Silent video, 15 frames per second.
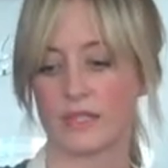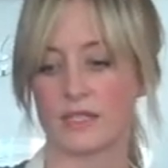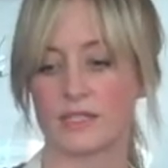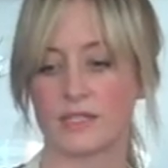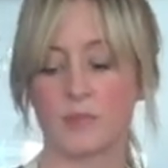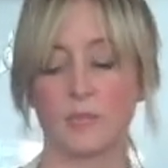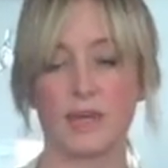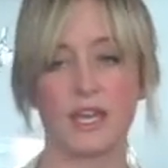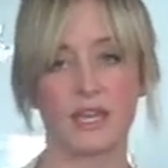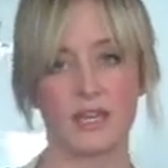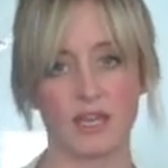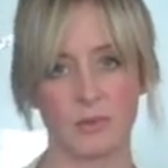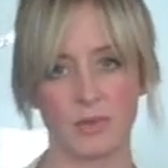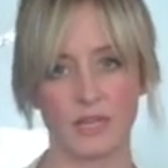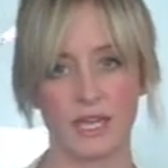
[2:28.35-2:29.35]
Some pink
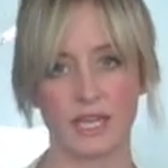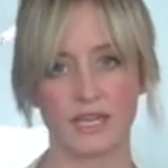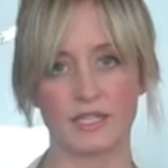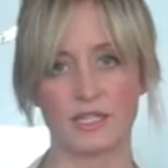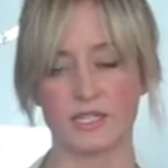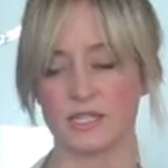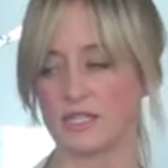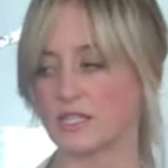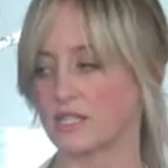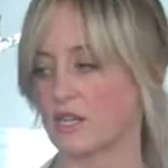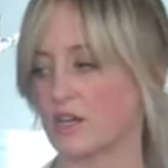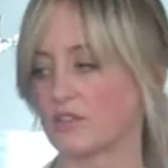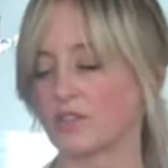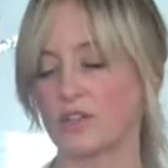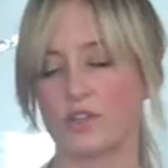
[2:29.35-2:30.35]
Himalayan sea
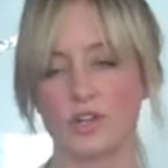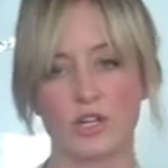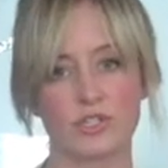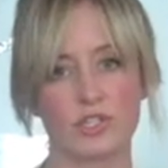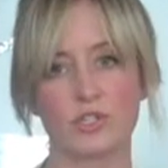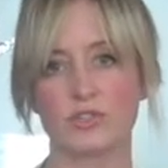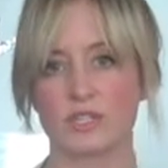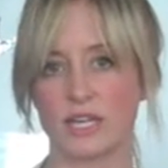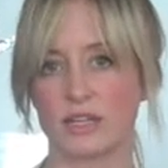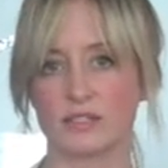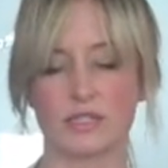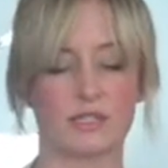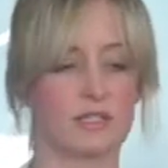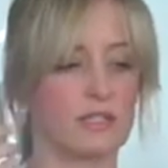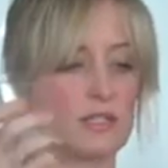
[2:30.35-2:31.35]
salt. You can also use
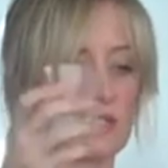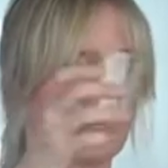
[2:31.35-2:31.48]
Celtic sea